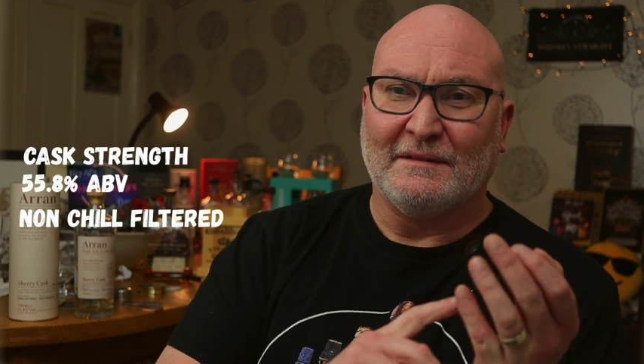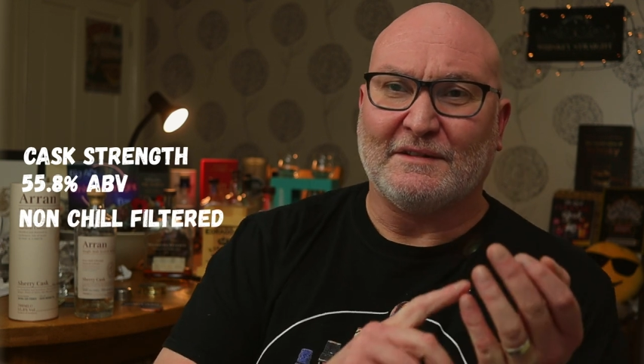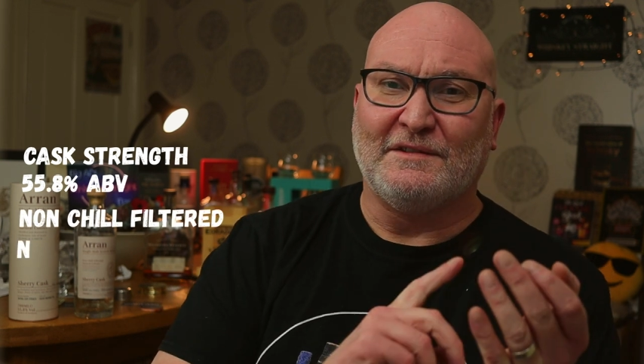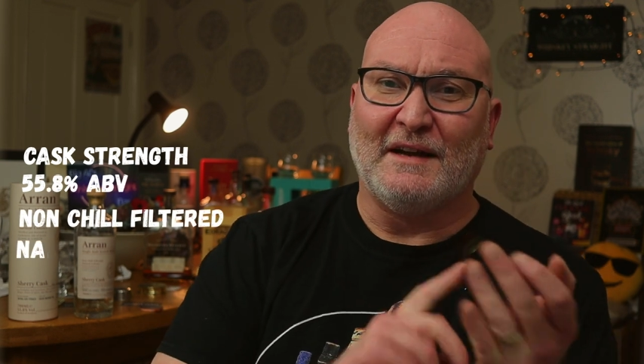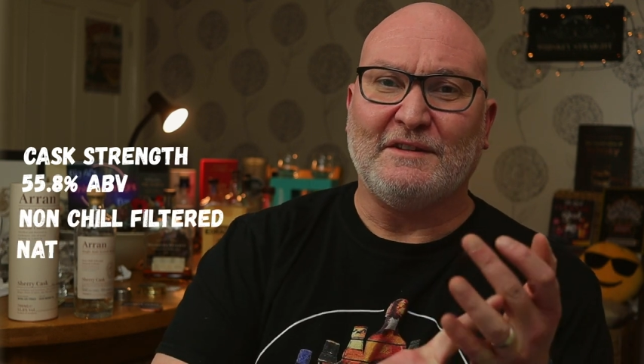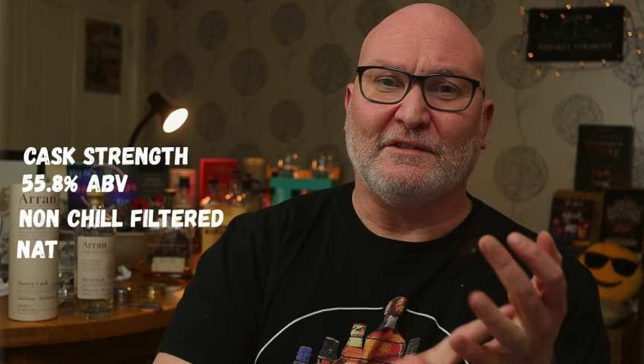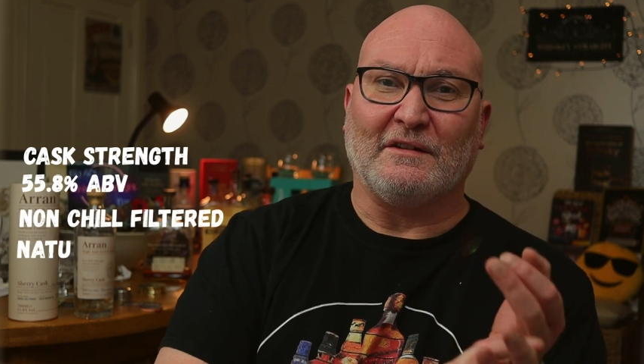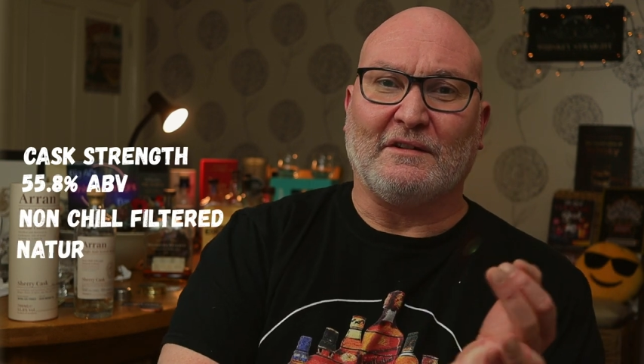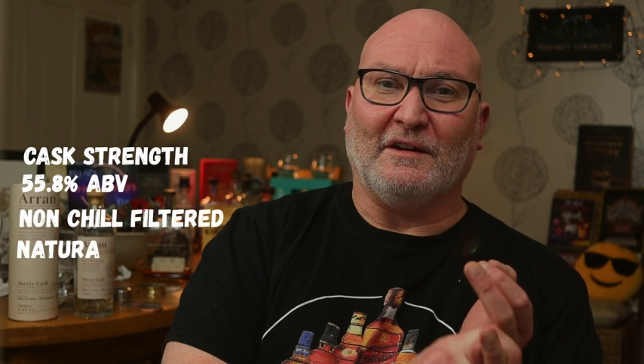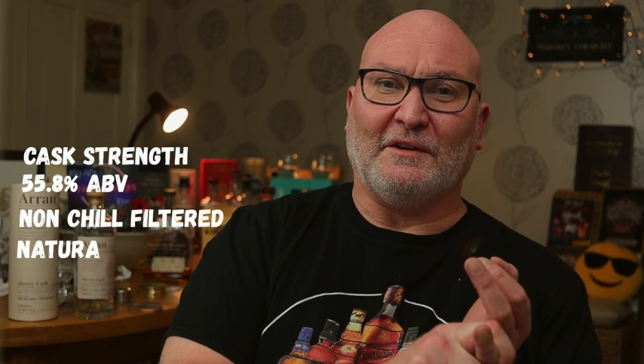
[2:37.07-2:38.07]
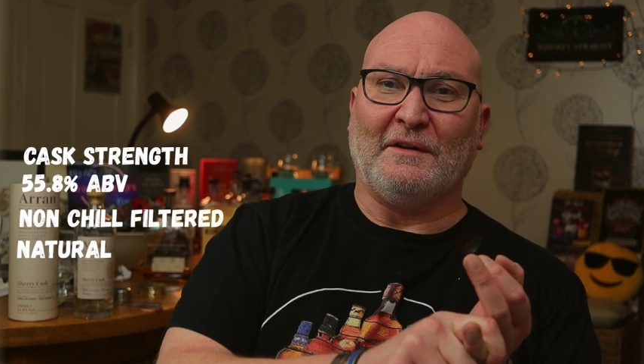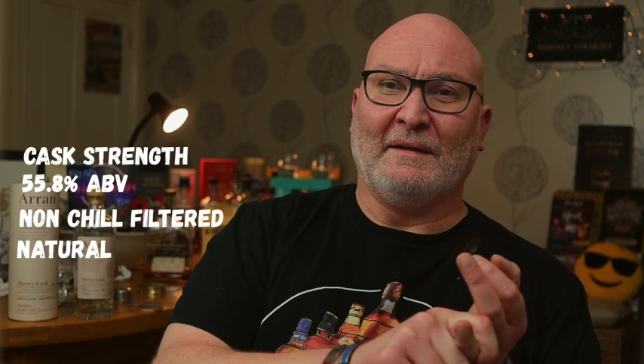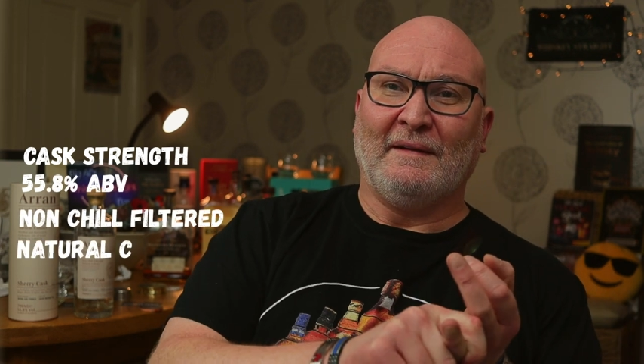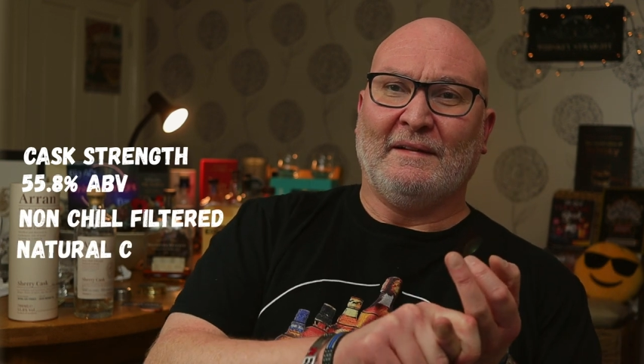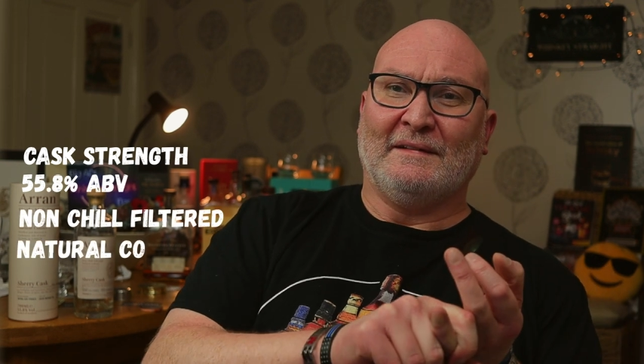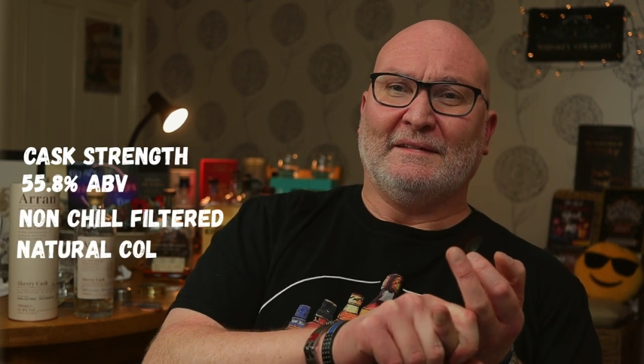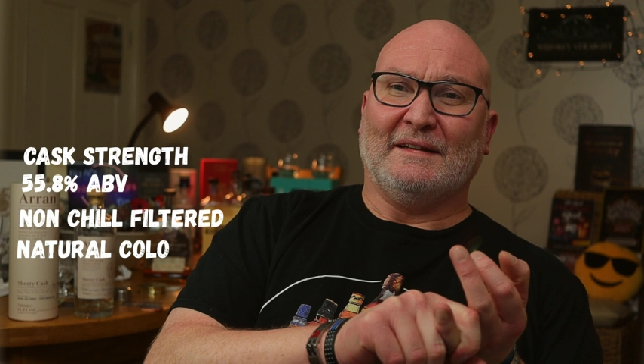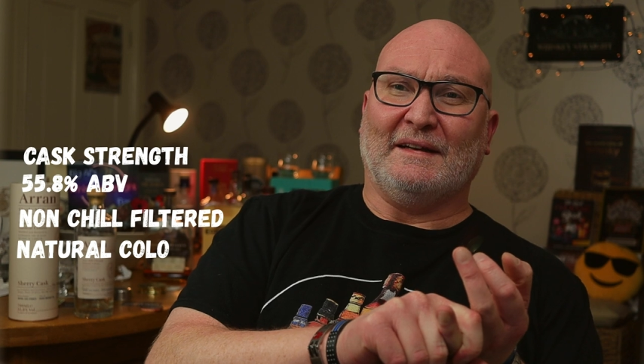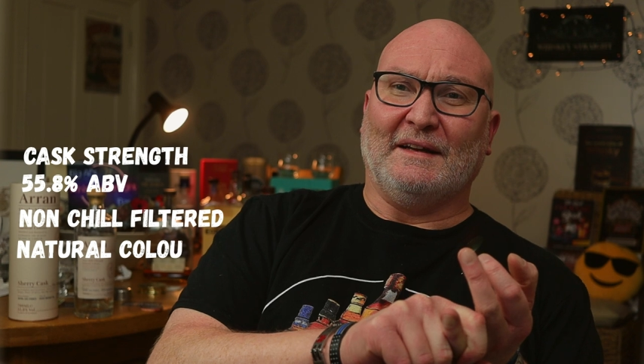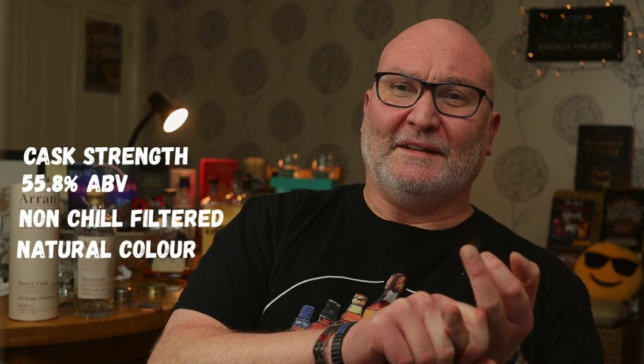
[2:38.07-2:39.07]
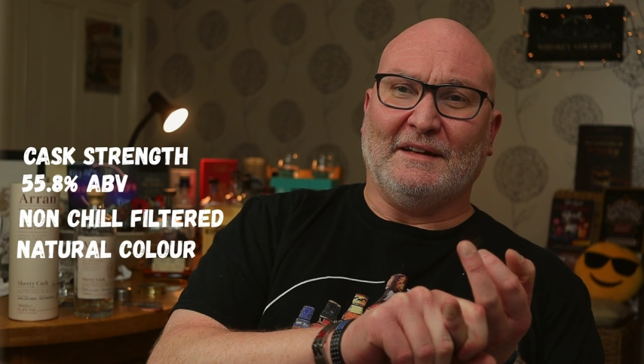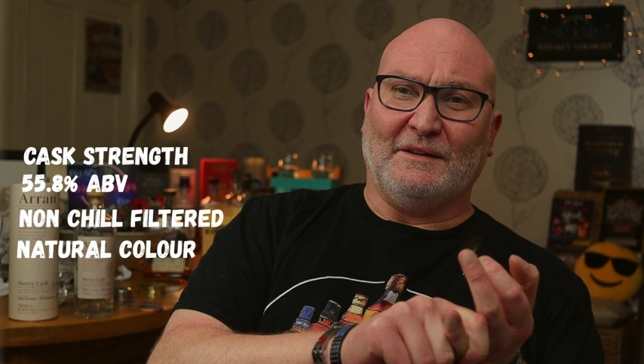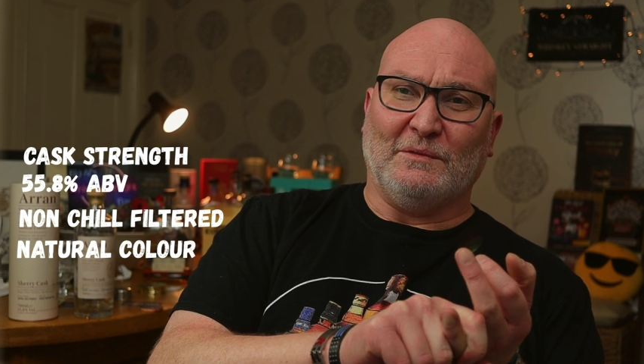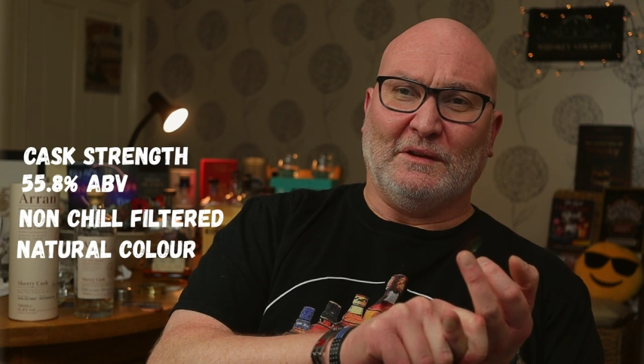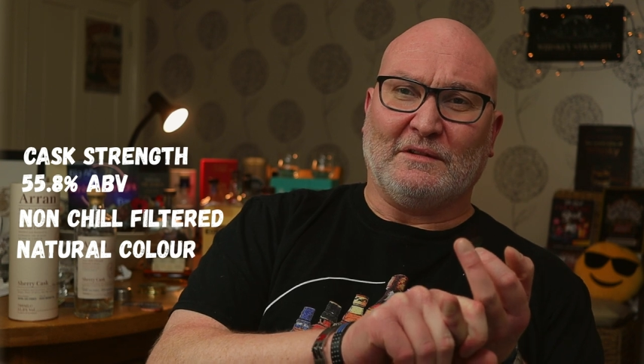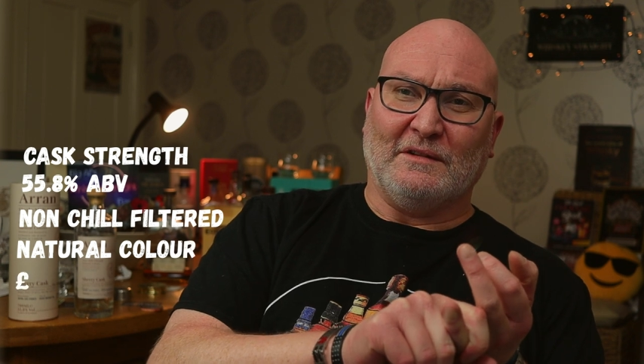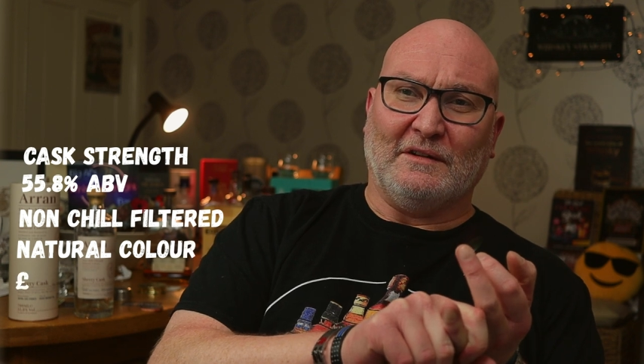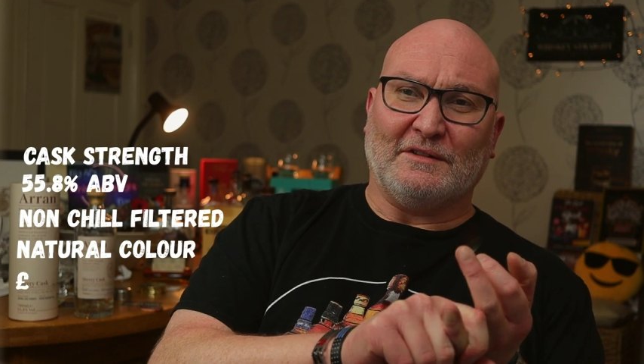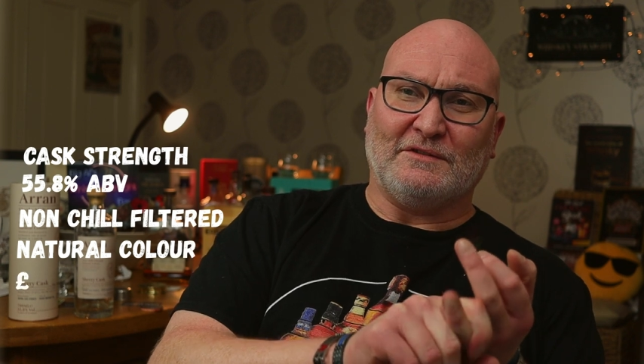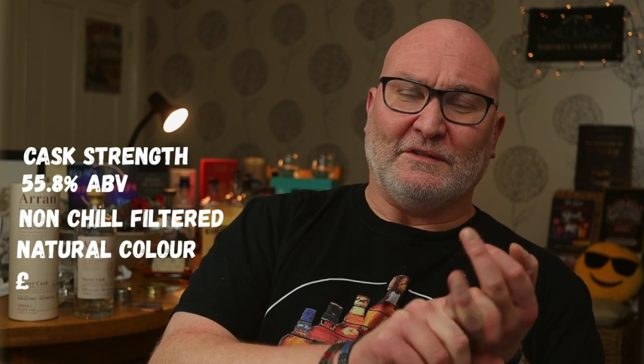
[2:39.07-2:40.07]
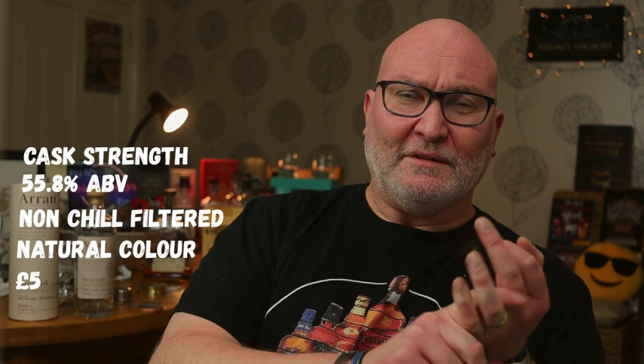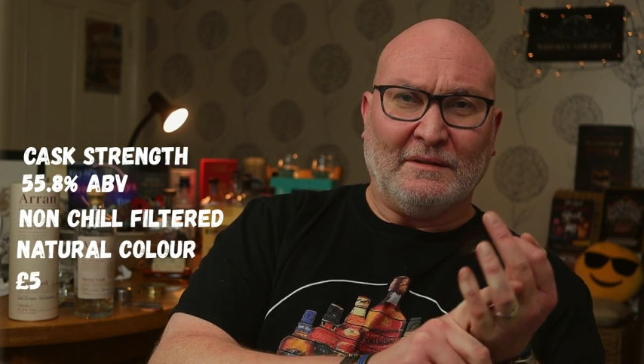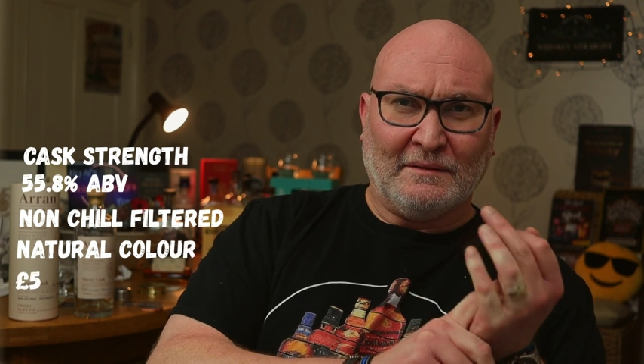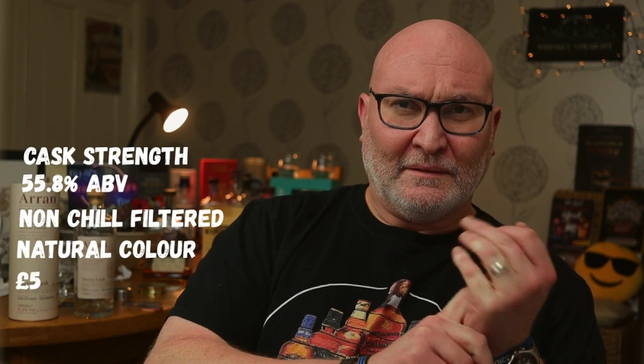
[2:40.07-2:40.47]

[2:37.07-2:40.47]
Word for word: It's natural coloured, and it will cost you